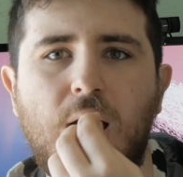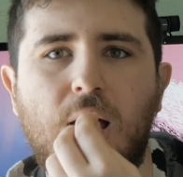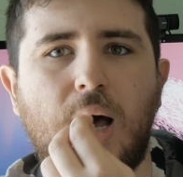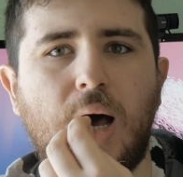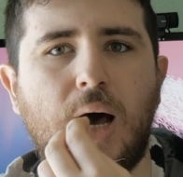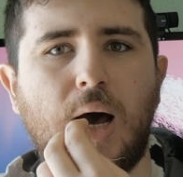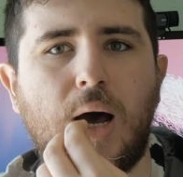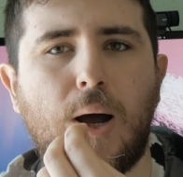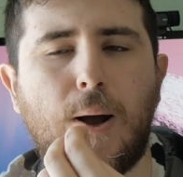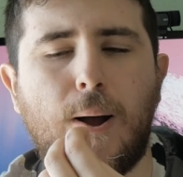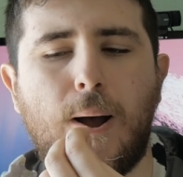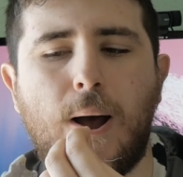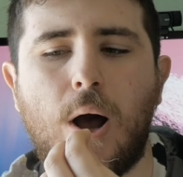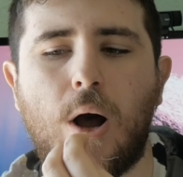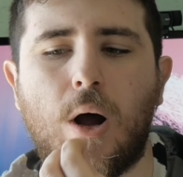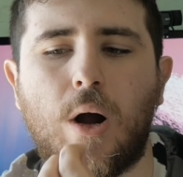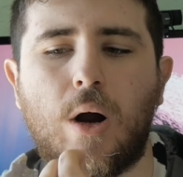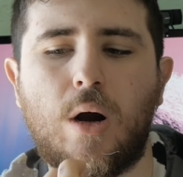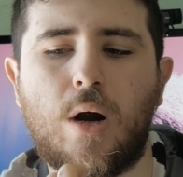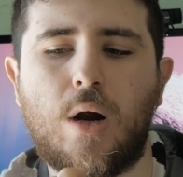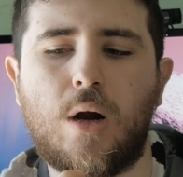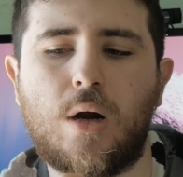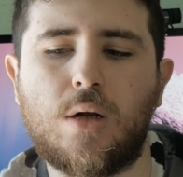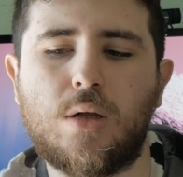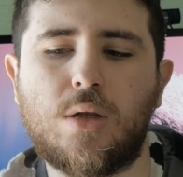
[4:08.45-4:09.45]

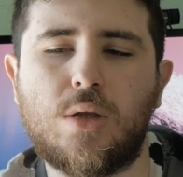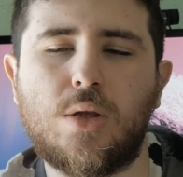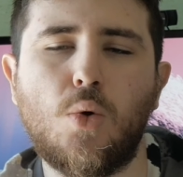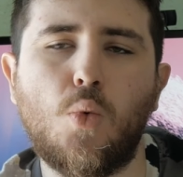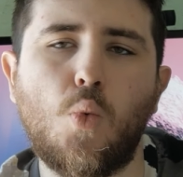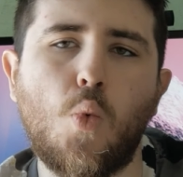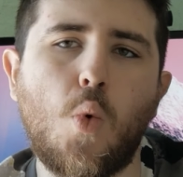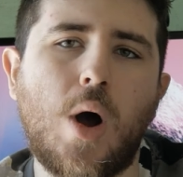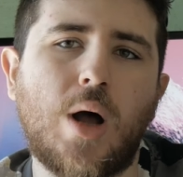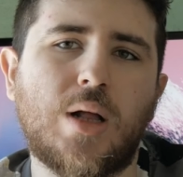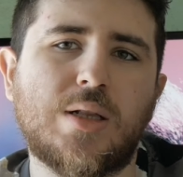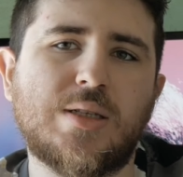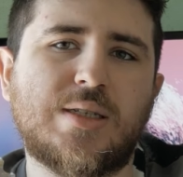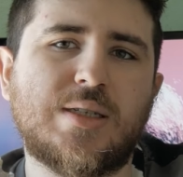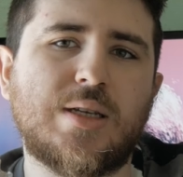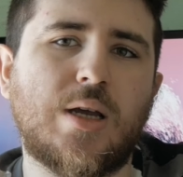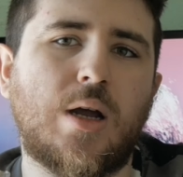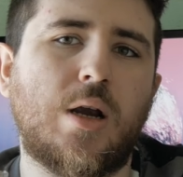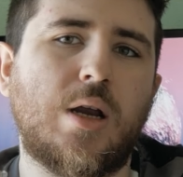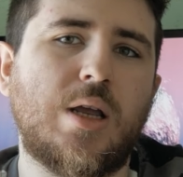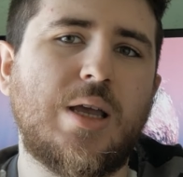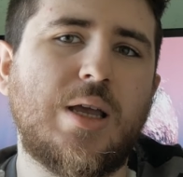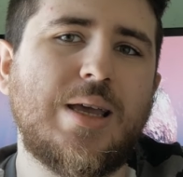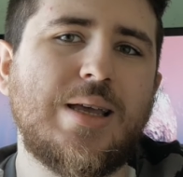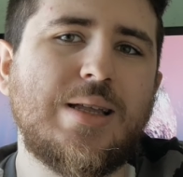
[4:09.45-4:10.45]
are the ones
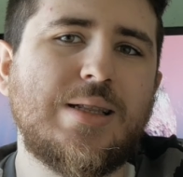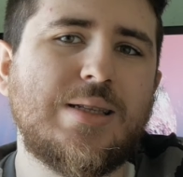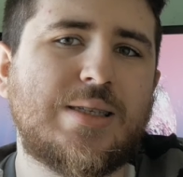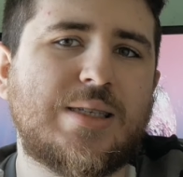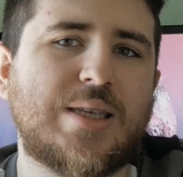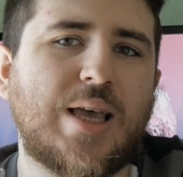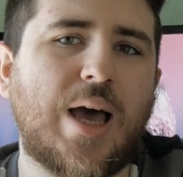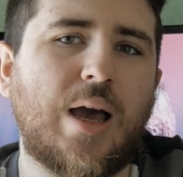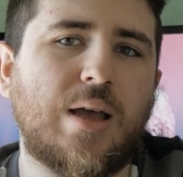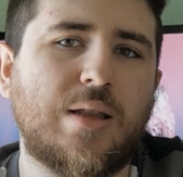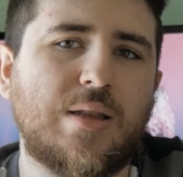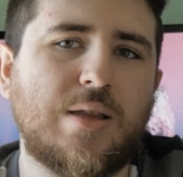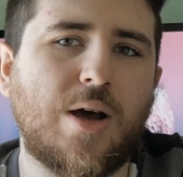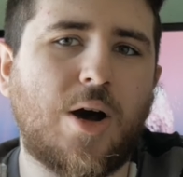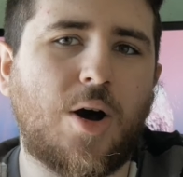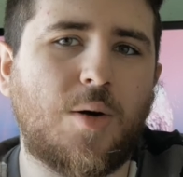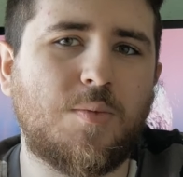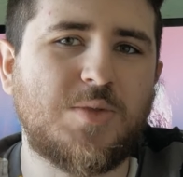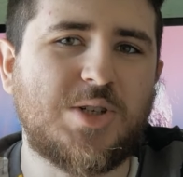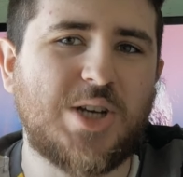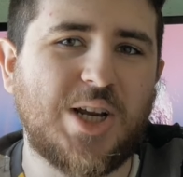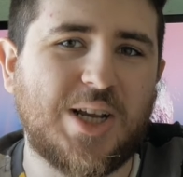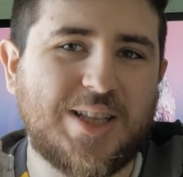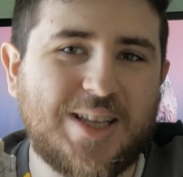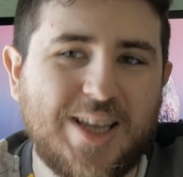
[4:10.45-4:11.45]
that are inside the
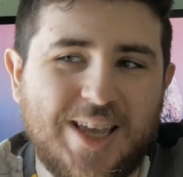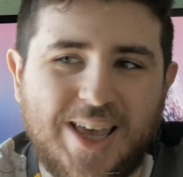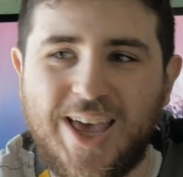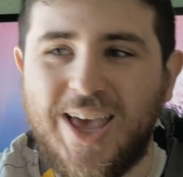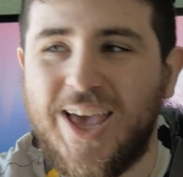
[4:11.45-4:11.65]
object.